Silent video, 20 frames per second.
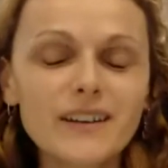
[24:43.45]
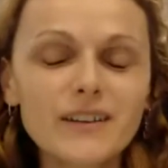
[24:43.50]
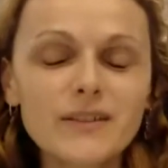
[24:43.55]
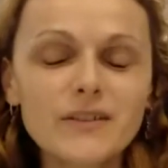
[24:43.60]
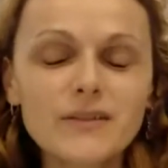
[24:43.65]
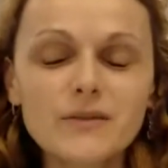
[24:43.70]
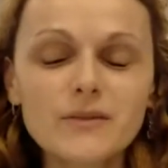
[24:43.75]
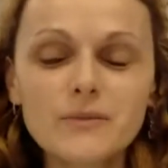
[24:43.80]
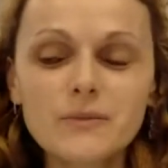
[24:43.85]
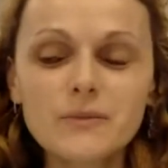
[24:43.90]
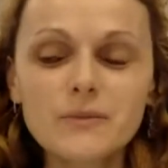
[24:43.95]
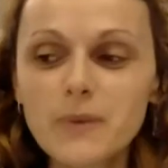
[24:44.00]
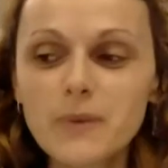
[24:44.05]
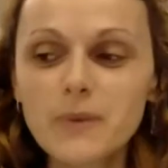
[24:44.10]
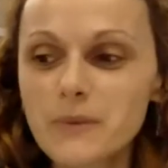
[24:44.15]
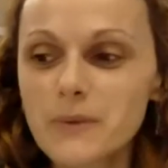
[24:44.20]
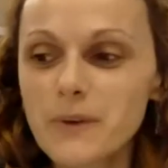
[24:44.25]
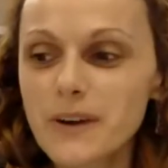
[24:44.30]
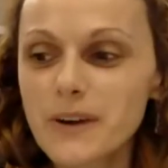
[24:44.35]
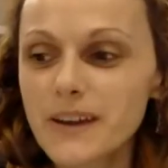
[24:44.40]
And we've
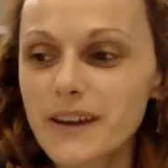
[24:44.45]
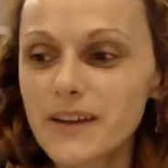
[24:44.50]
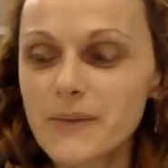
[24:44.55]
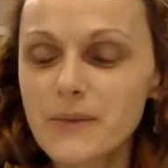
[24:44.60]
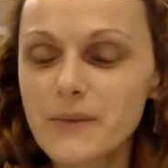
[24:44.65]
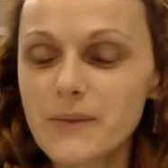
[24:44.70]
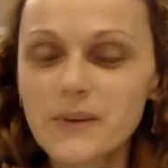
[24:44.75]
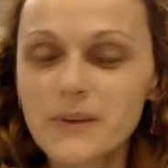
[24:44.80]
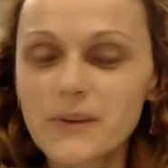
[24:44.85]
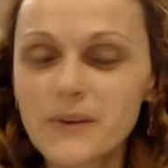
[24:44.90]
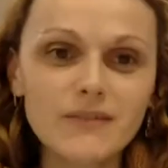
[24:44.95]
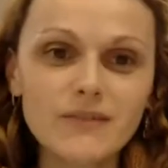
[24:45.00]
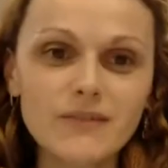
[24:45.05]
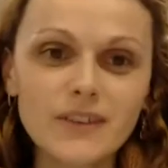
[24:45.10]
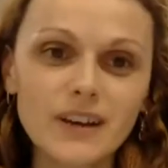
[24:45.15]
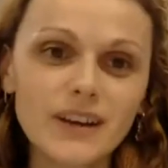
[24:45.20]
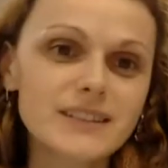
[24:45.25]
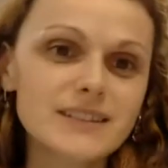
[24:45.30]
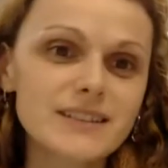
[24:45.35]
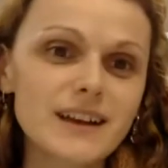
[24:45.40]
been working with a
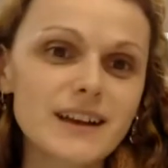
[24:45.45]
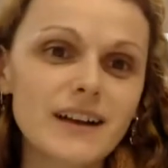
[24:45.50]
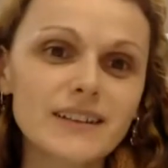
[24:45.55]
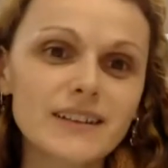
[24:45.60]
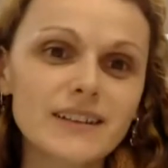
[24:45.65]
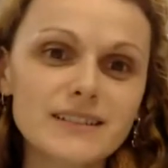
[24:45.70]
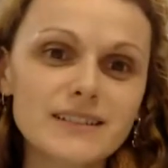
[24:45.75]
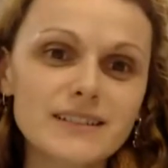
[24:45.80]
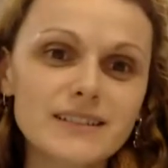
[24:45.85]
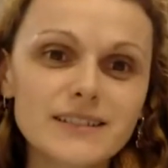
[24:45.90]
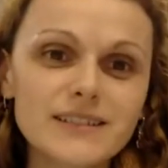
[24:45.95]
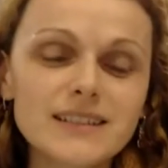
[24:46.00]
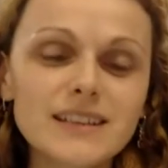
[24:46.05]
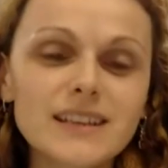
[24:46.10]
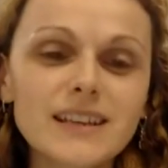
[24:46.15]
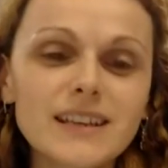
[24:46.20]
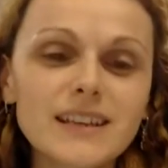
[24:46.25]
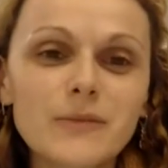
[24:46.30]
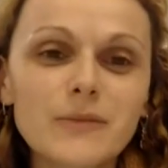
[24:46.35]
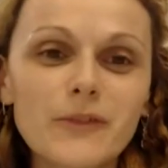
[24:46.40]
very talented
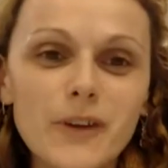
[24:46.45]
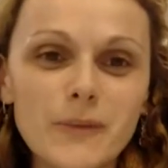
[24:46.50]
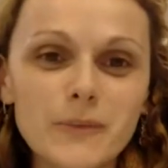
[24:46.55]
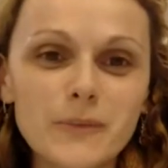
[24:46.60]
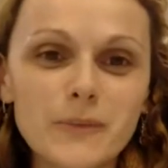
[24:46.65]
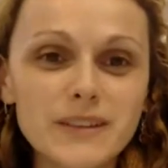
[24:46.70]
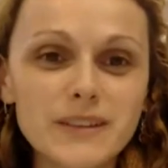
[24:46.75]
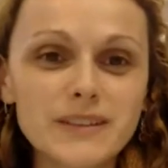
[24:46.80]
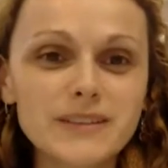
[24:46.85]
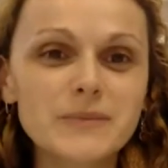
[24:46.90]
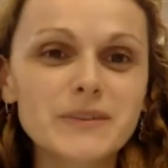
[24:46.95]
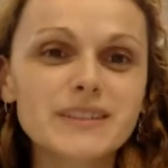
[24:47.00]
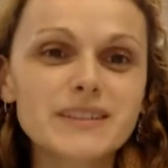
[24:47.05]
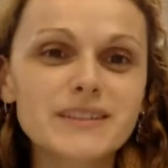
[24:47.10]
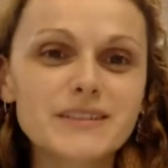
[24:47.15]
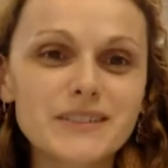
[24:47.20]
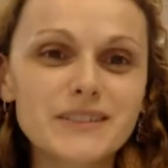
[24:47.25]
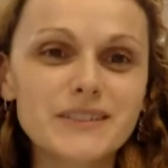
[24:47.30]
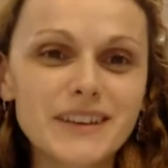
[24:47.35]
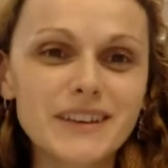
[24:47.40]
team from the
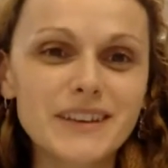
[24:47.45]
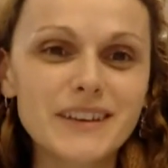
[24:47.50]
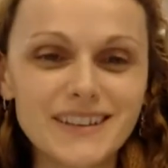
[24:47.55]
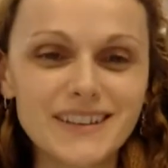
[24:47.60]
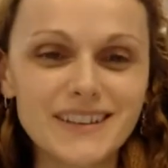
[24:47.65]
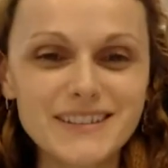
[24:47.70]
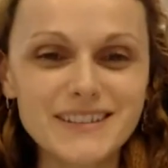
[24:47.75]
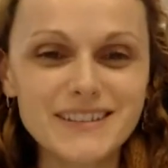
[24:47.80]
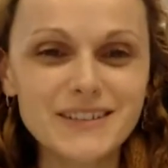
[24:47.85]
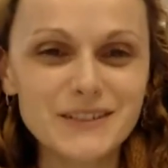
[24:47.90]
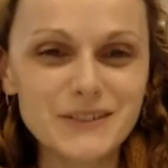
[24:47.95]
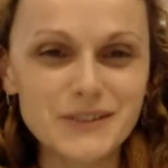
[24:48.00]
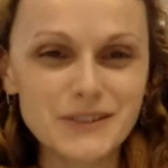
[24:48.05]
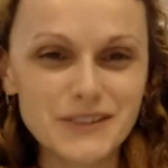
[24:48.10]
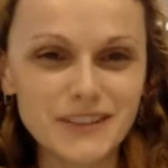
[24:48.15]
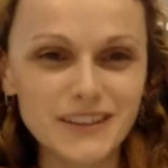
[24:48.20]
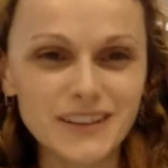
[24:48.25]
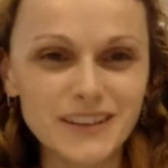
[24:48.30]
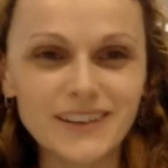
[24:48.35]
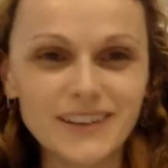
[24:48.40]
Smithsonian
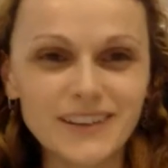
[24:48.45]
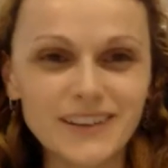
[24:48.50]
Institution